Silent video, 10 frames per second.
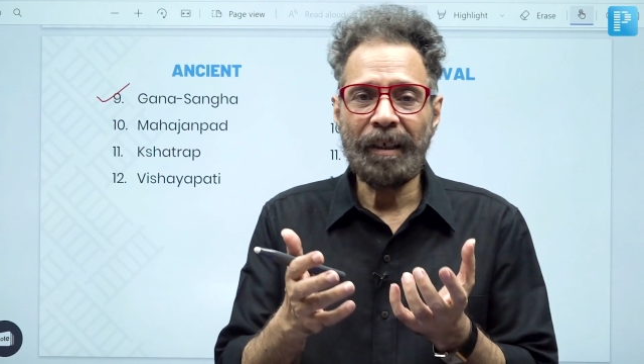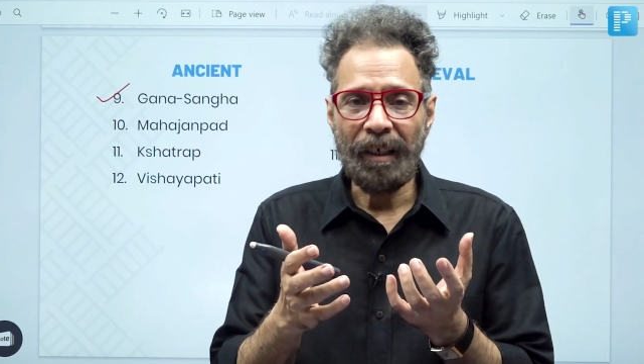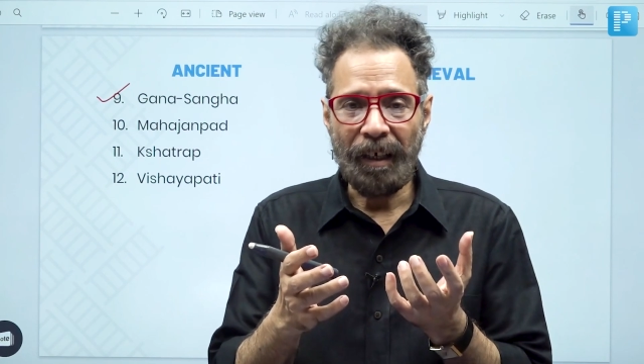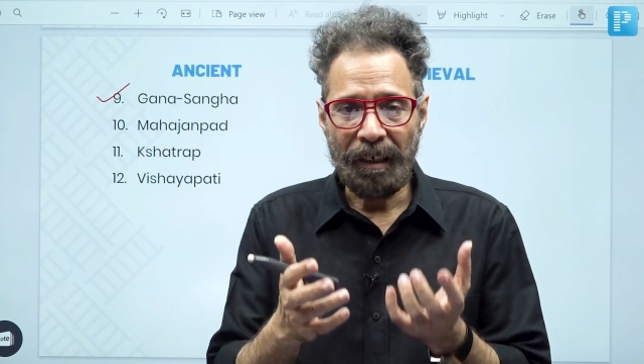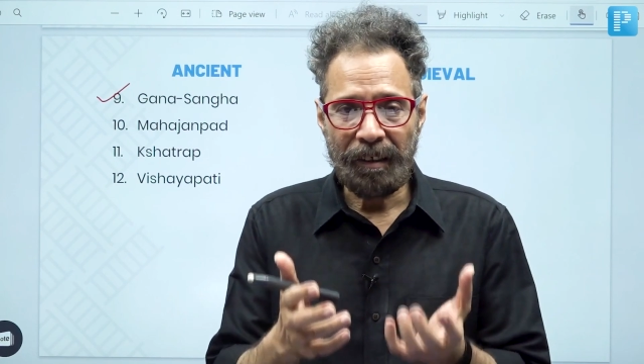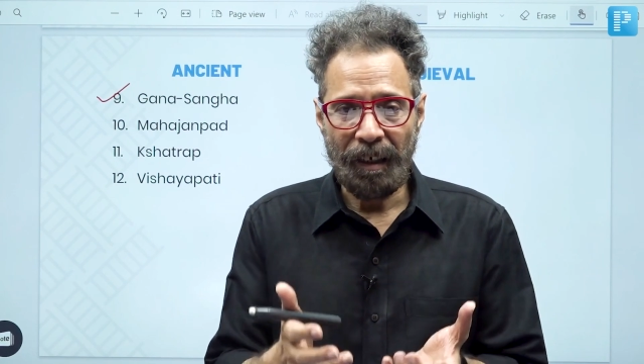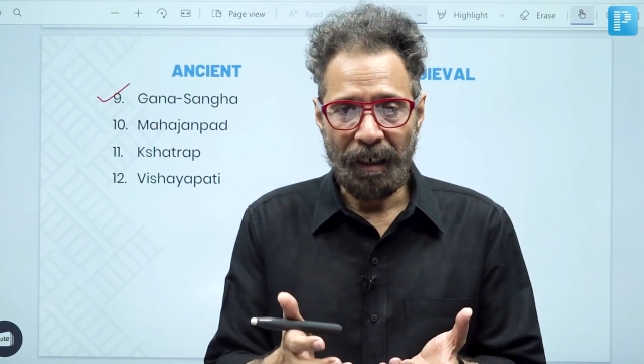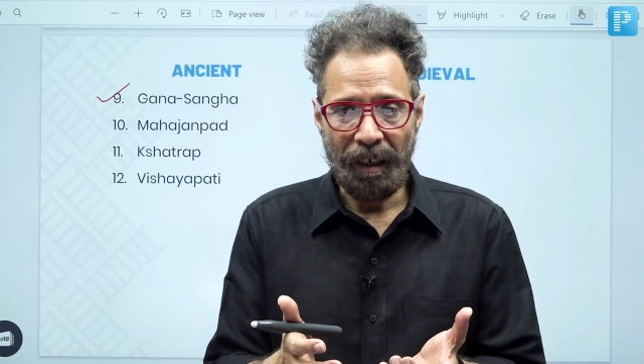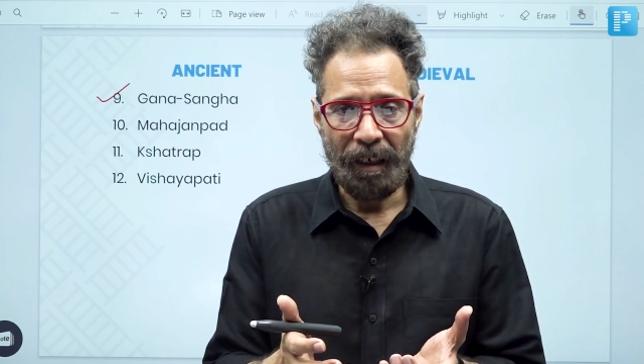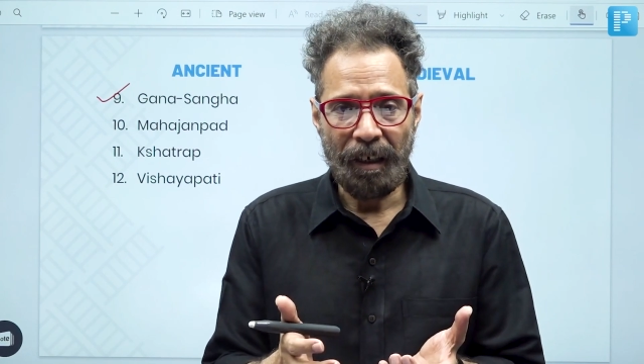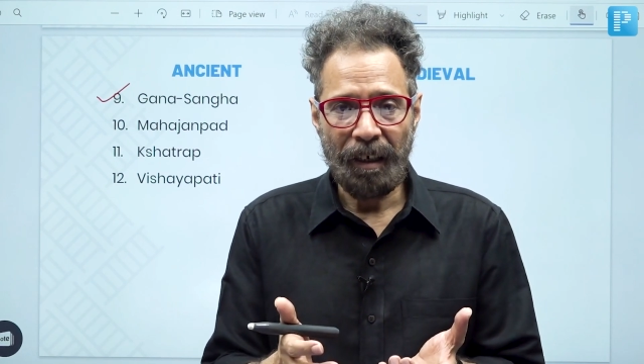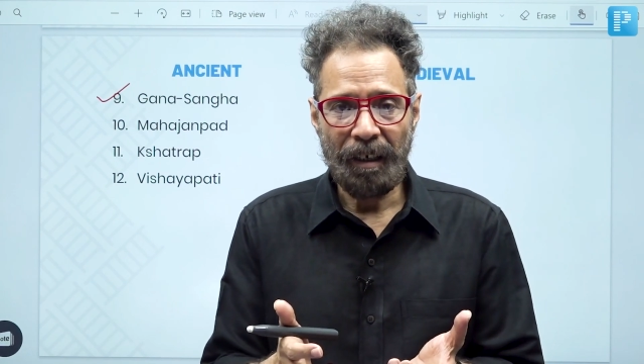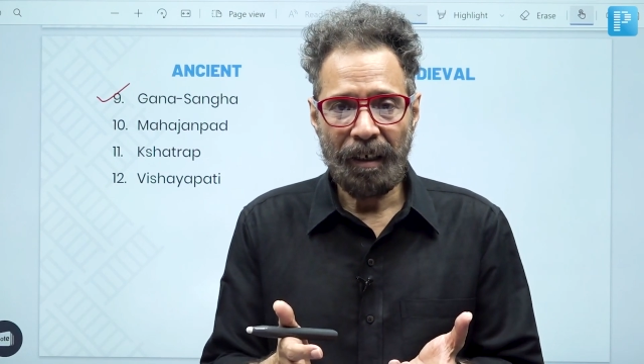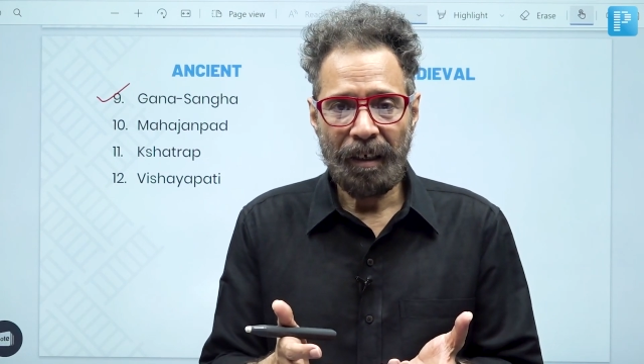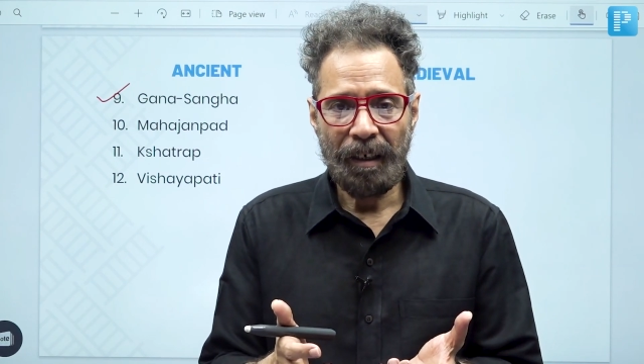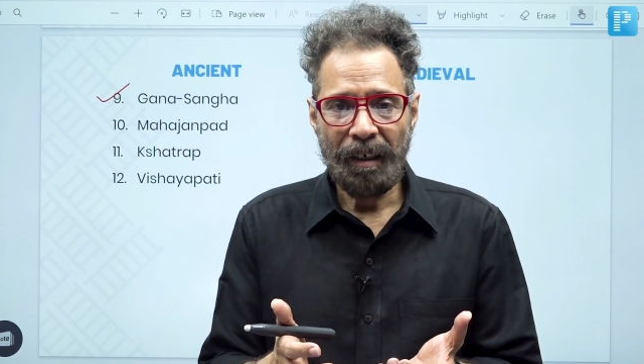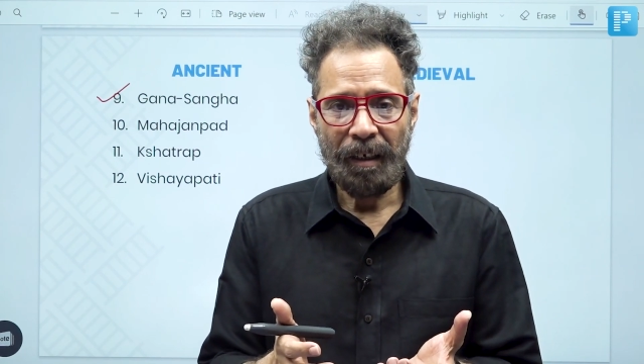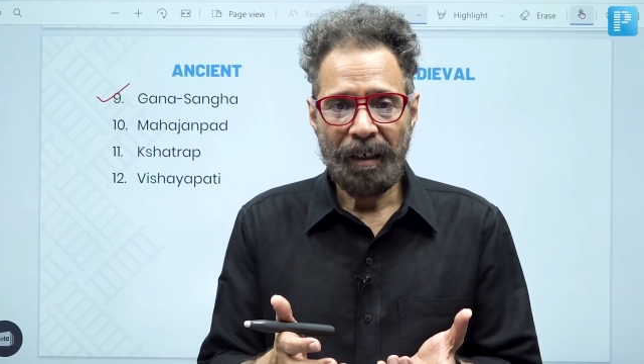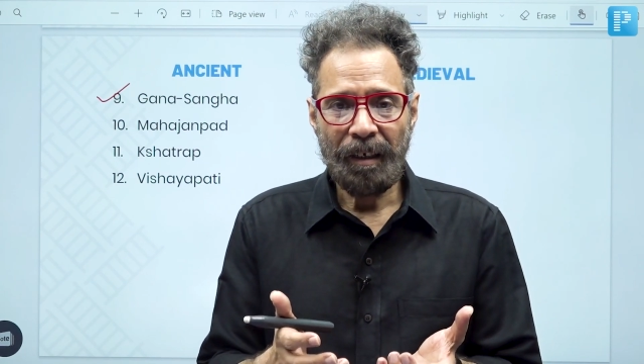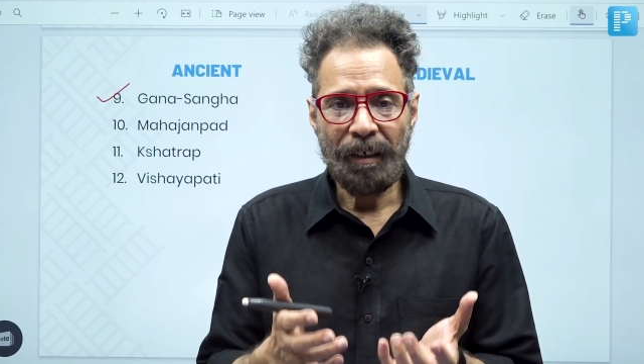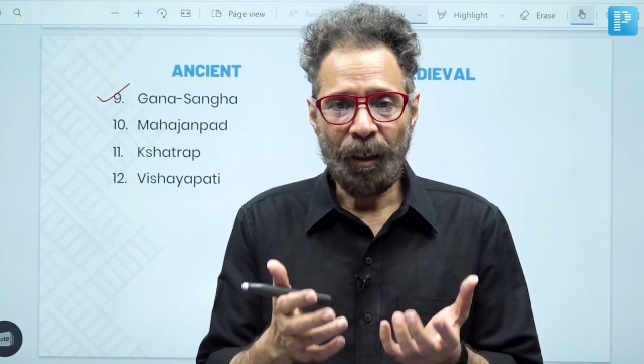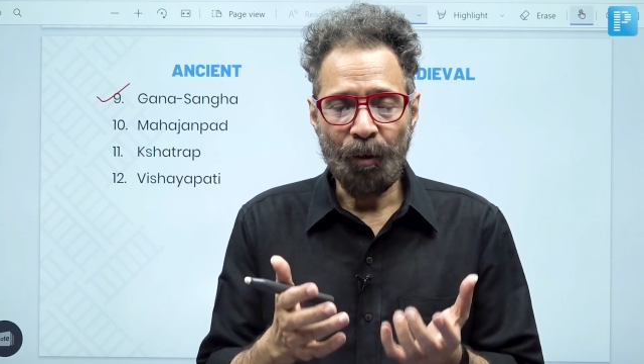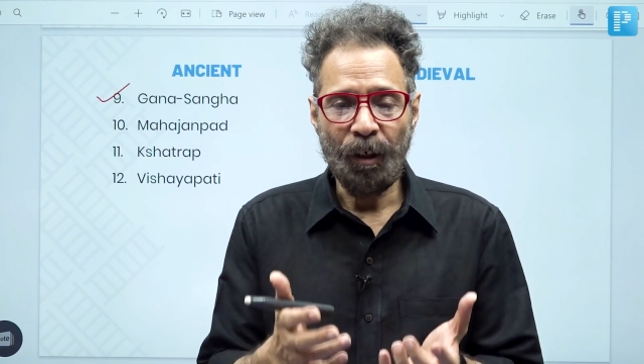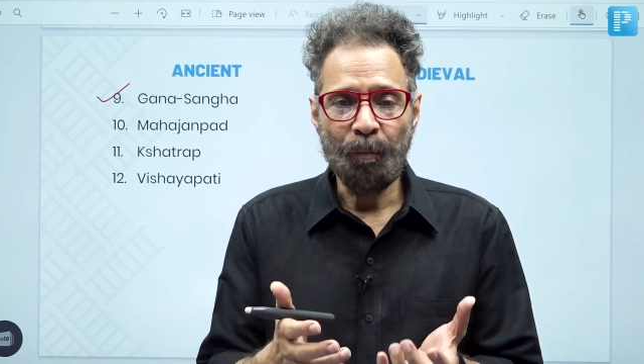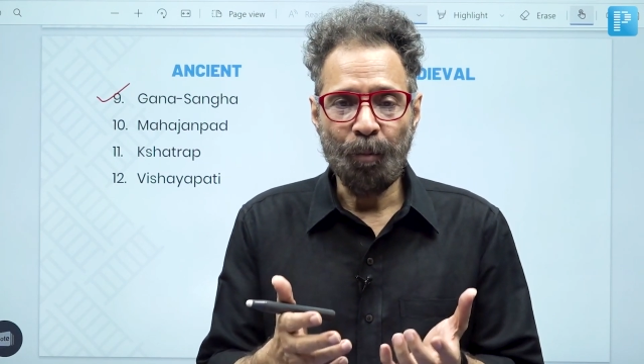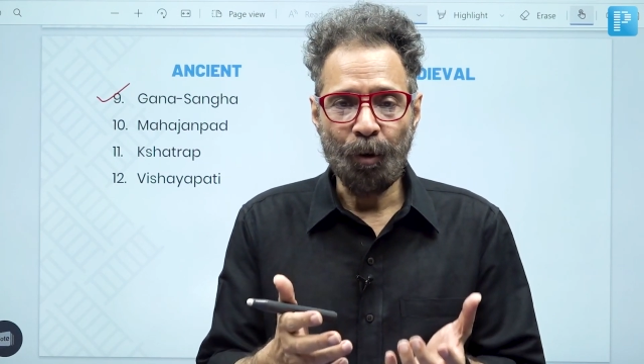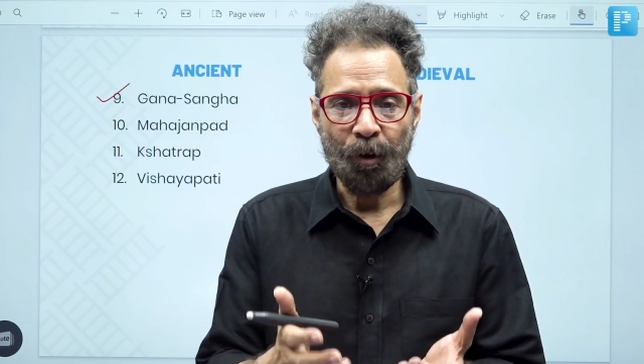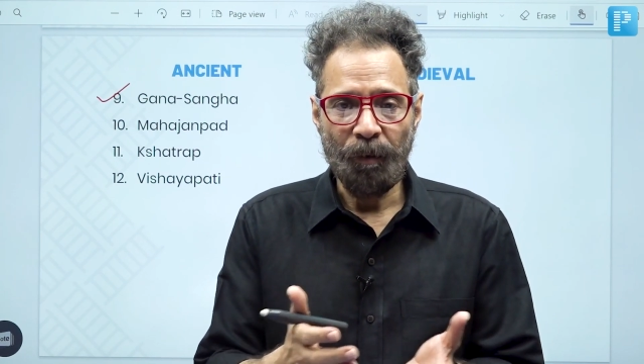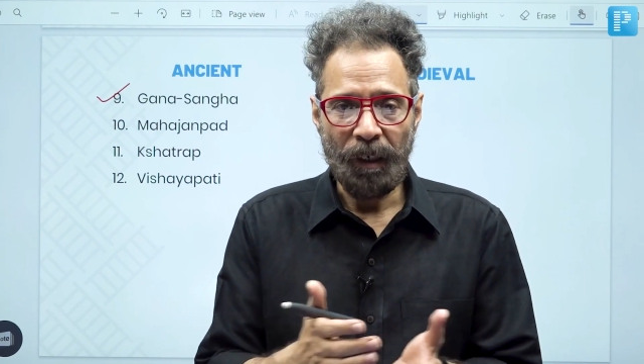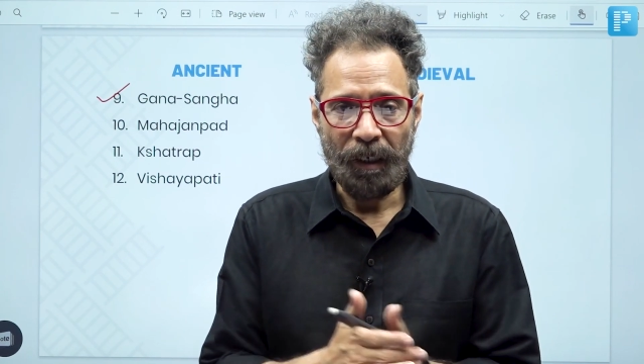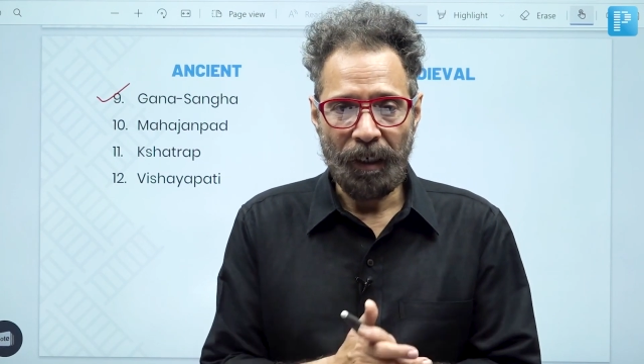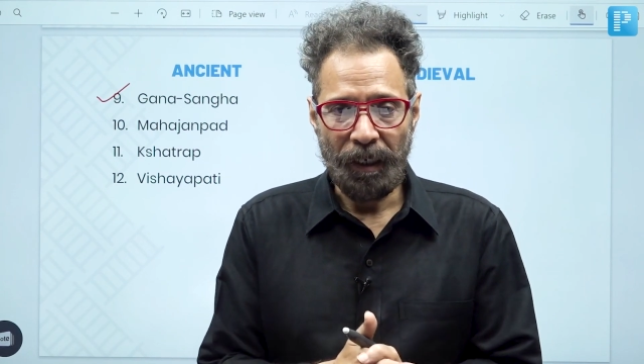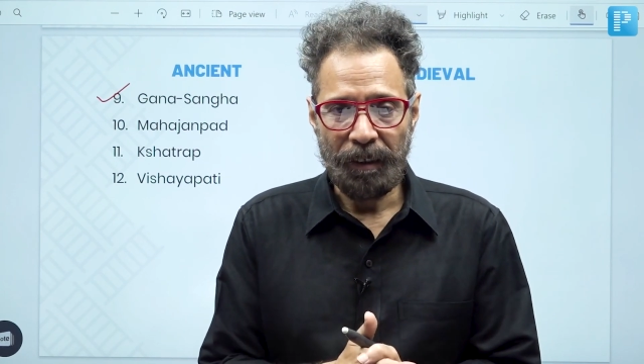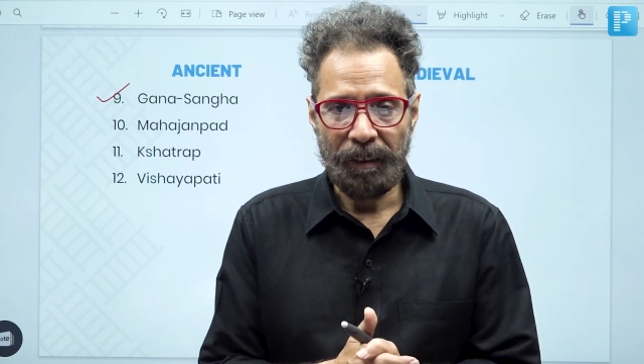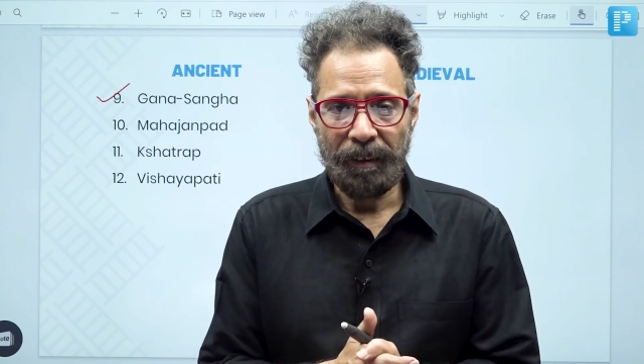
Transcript: Ganasangha during post-Vedic age.